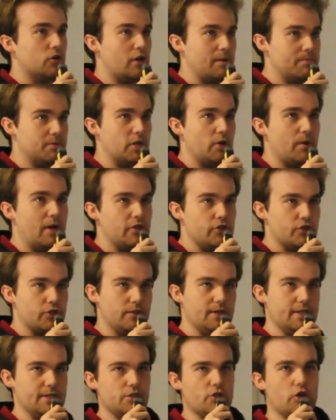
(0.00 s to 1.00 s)
crypto
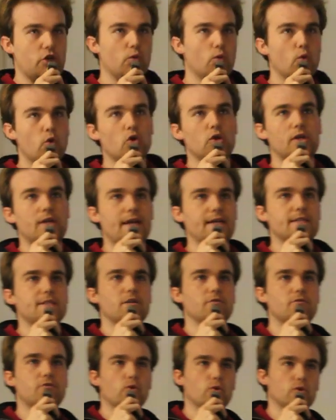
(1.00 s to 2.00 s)
engine, this
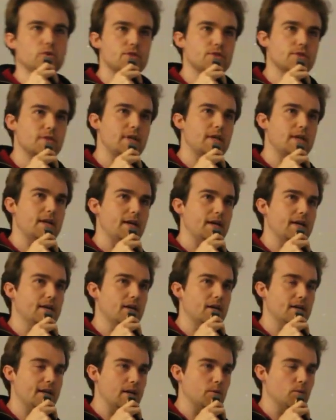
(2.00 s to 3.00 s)
coordinating force in
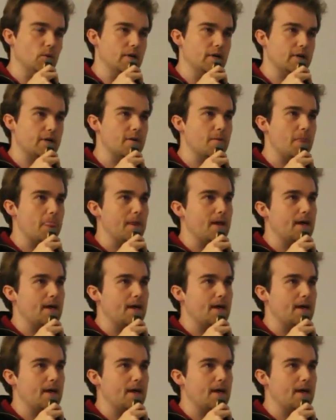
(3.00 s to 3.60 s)
our network,